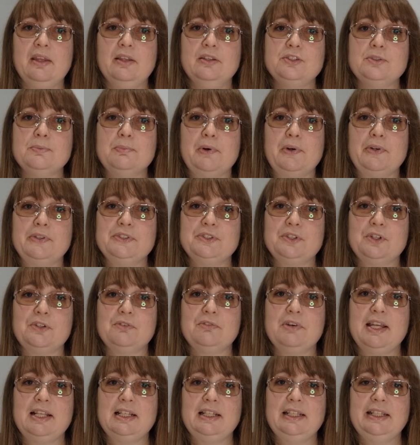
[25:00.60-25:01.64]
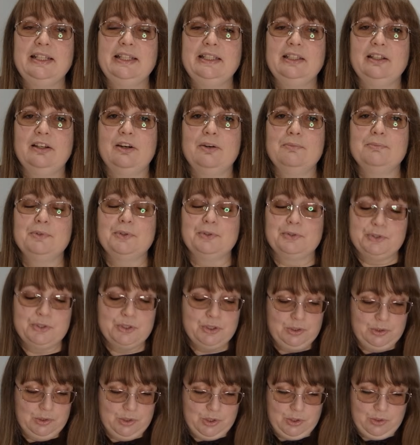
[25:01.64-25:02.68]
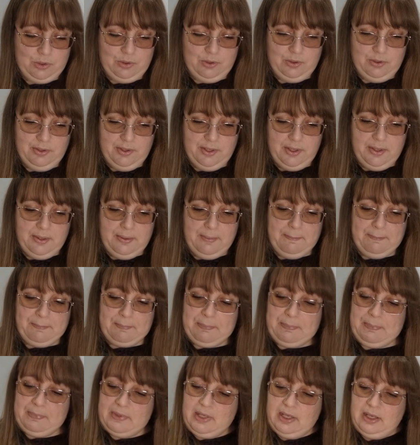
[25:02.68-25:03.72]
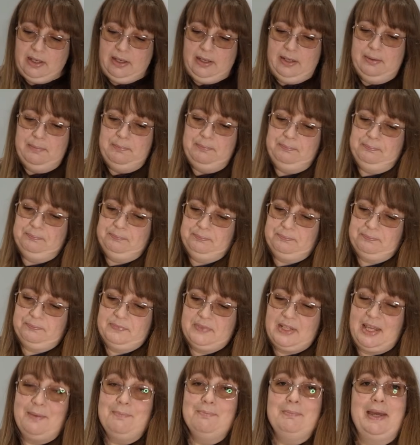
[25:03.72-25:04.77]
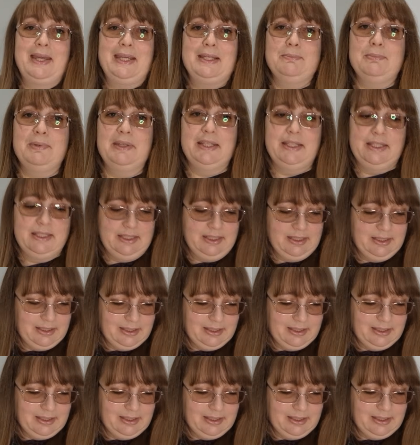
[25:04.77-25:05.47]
to buy directly. I'm not too sure. It may be.